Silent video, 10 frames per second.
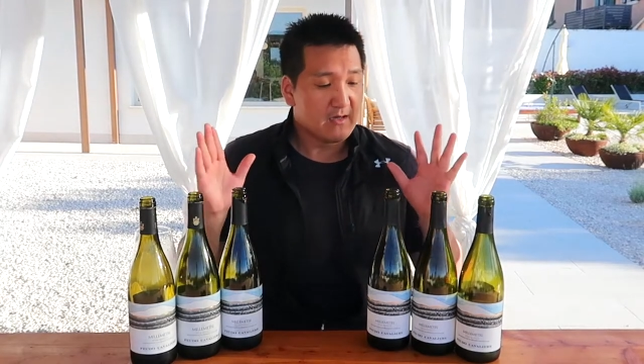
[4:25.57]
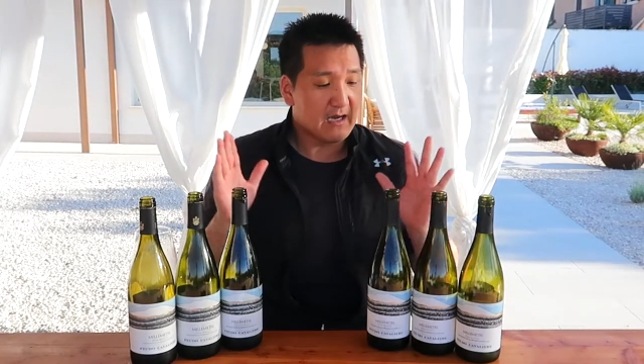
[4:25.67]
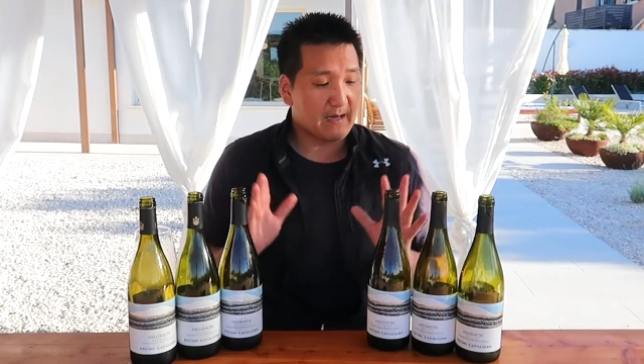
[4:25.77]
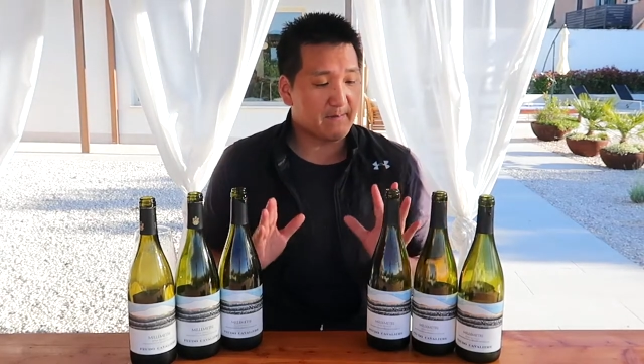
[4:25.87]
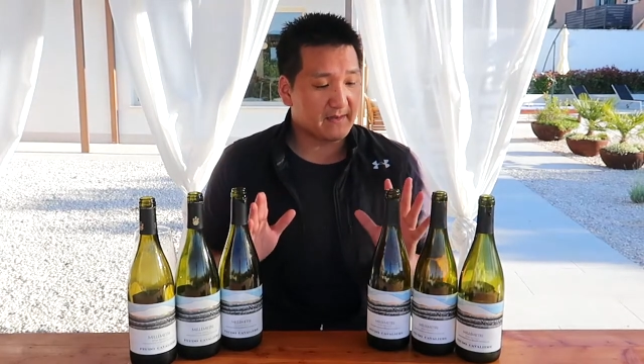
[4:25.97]

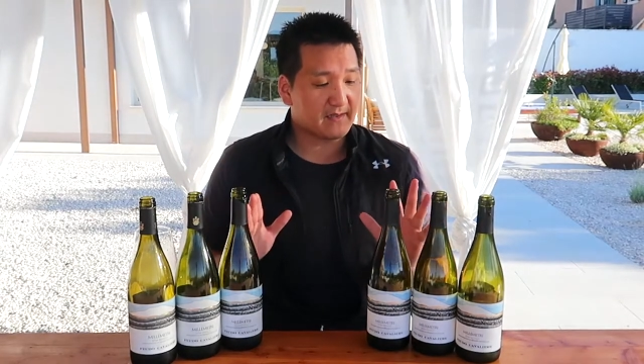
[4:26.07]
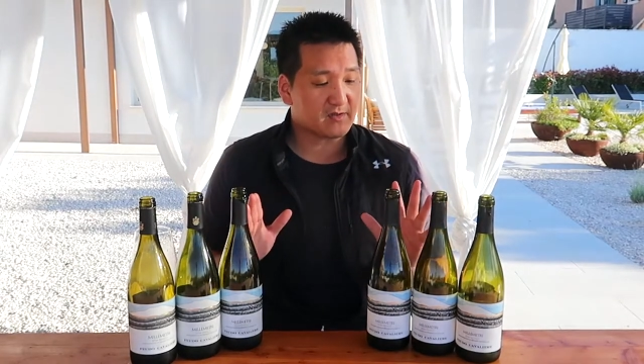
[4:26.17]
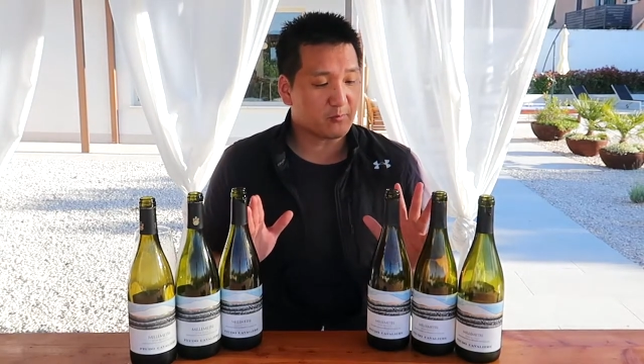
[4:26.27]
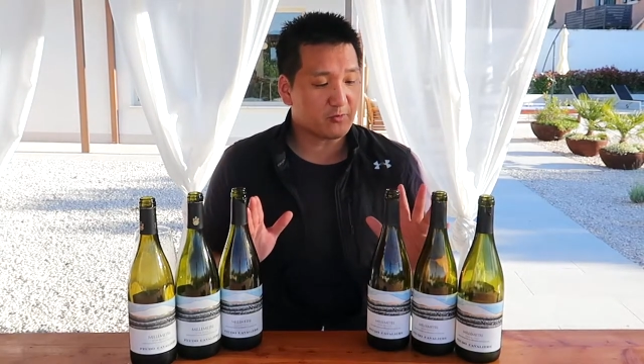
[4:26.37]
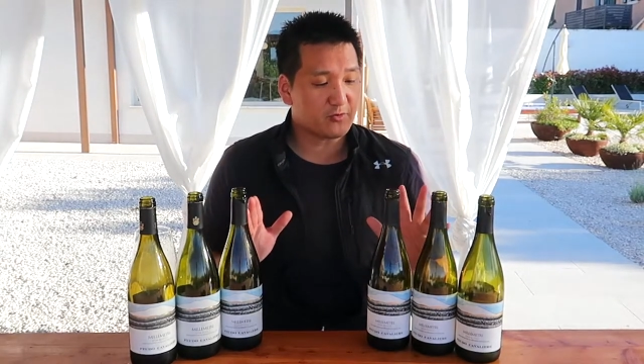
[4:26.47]
I met
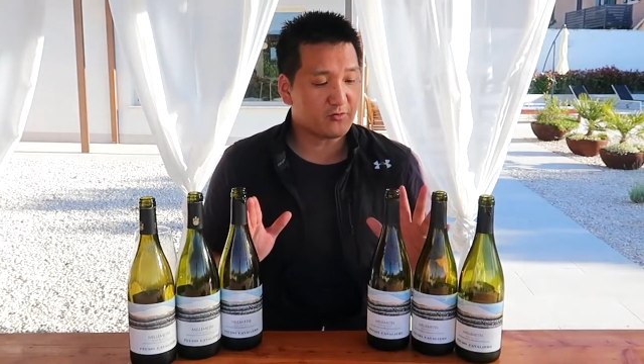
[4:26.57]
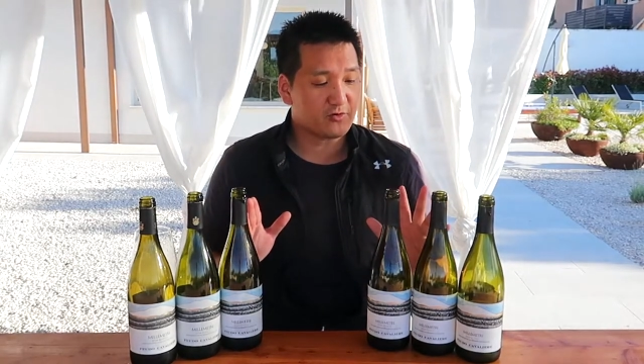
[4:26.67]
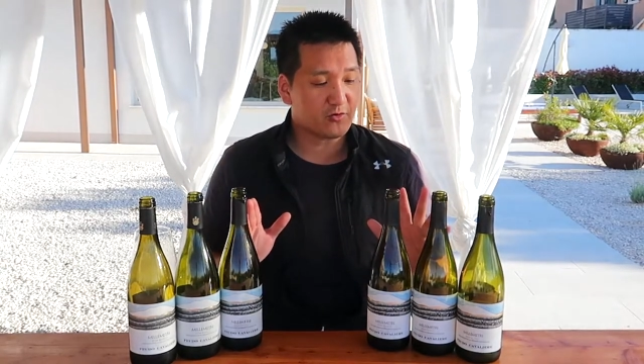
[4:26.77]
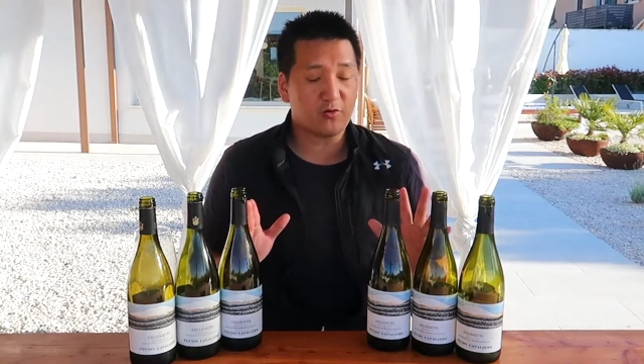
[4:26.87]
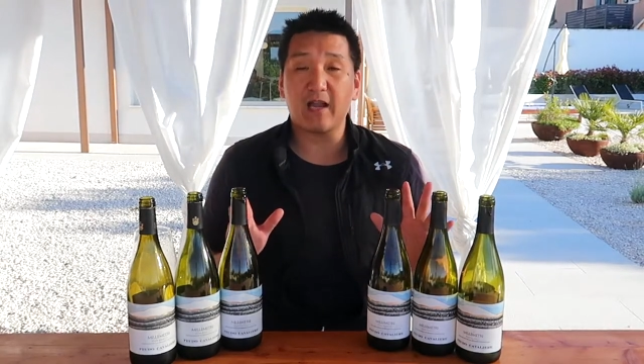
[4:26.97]
this
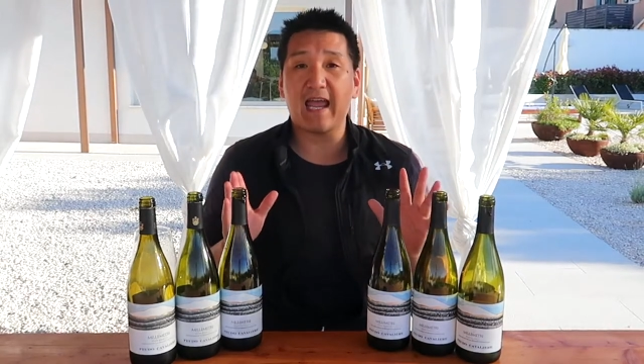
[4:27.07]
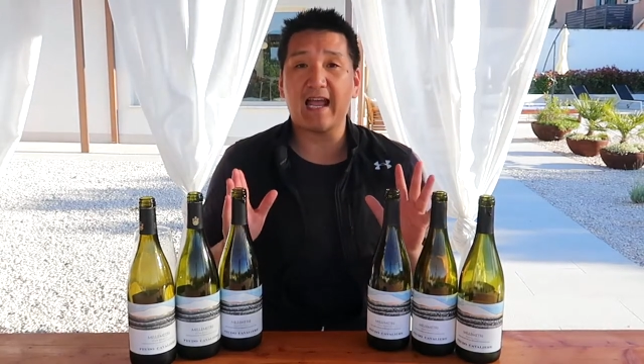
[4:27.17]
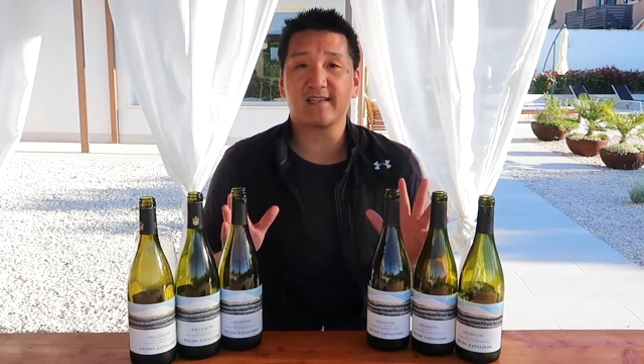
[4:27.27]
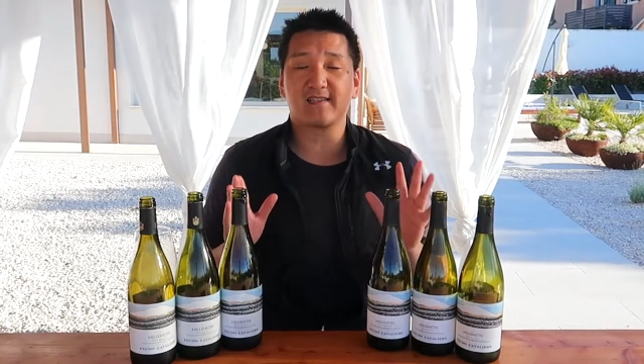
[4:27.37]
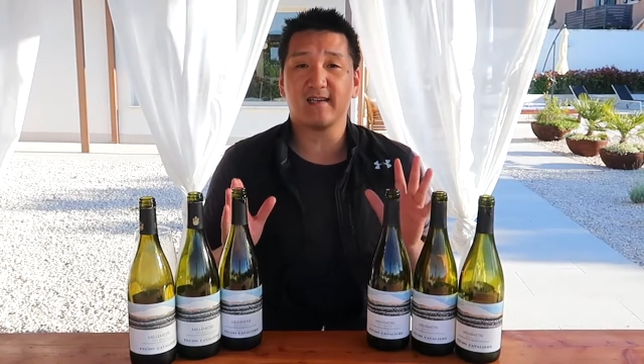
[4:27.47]
producer at